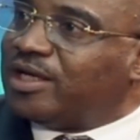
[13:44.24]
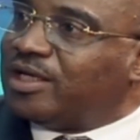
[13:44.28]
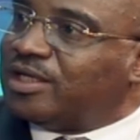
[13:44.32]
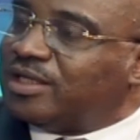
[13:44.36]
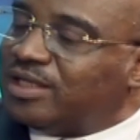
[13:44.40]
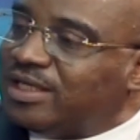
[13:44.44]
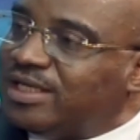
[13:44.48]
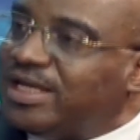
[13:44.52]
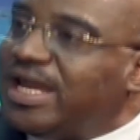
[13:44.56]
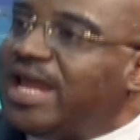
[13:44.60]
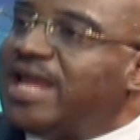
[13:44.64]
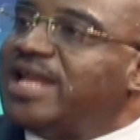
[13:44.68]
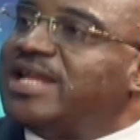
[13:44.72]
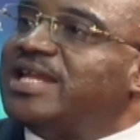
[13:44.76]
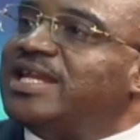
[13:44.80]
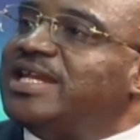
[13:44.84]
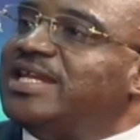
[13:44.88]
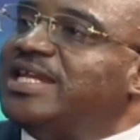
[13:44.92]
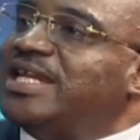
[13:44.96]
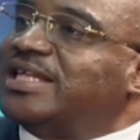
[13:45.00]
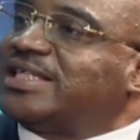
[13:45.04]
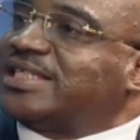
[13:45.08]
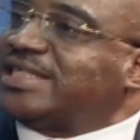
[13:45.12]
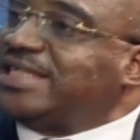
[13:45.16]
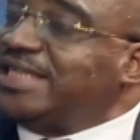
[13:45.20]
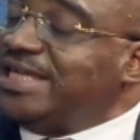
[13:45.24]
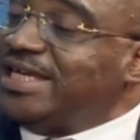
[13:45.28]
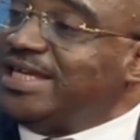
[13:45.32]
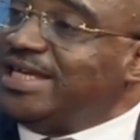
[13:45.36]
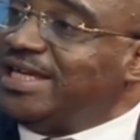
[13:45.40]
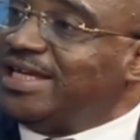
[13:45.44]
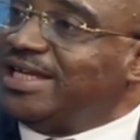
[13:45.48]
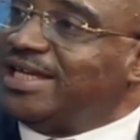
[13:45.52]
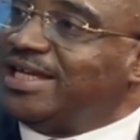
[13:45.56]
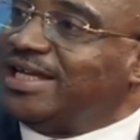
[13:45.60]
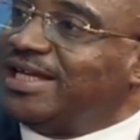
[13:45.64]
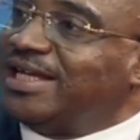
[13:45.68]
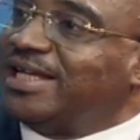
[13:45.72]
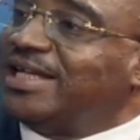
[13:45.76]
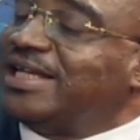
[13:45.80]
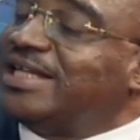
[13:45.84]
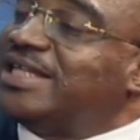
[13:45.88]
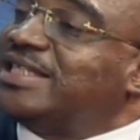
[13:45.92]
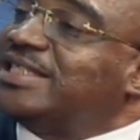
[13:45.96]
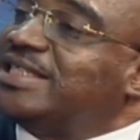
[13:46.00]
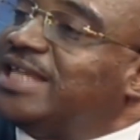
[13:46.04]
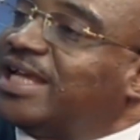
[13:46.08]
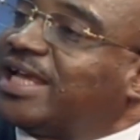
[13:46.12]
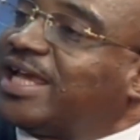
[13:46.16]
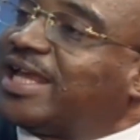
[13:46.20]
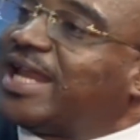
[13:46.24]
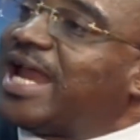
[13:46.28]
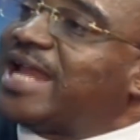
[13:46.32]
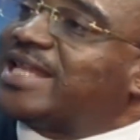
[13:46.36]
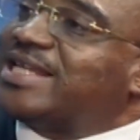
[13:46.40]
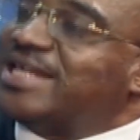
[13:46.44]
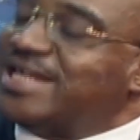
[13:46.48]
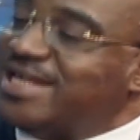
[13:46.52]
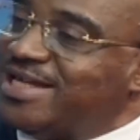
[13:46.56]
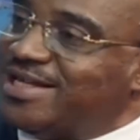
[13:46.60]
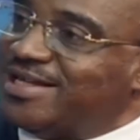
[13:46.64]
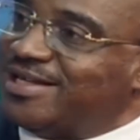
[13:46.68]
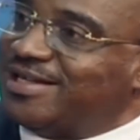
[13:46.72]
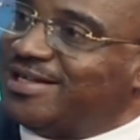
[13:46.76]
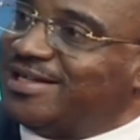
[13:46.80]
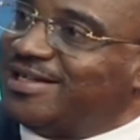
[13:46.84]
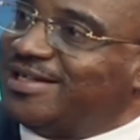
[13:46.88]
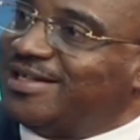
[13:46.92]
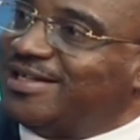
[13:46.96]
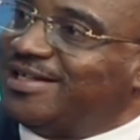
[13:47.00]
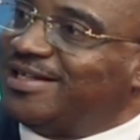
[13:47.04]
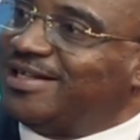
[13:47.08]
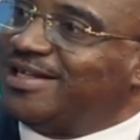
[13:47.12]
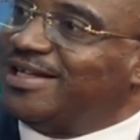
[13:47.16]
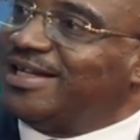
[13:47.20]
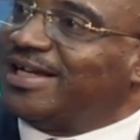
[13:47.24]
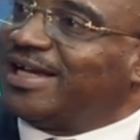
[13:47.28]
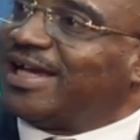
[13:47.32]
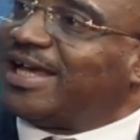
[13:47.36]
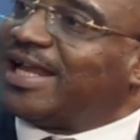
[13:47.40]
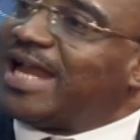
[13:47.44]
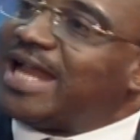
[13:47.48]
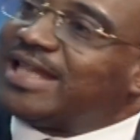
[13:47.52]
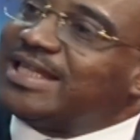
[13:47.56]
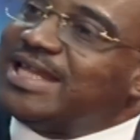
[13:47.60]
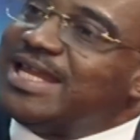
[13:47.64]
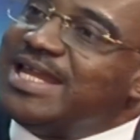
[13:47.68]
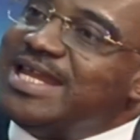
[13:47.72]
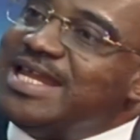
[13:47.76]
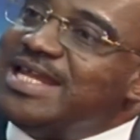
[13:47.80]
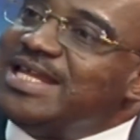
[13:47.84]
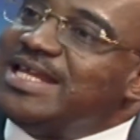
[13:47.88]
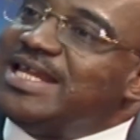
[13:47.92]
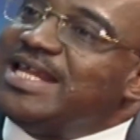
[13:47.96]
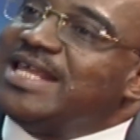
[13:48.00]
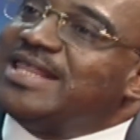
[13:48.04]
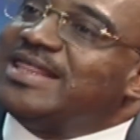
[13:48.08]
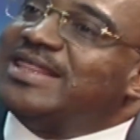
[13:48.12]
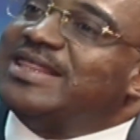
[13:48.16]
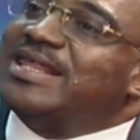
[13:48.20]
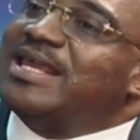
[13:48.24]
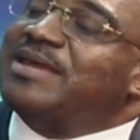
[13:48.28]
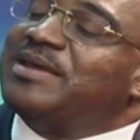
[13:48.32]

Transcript: Then the C is the creatinine. Creatinine is the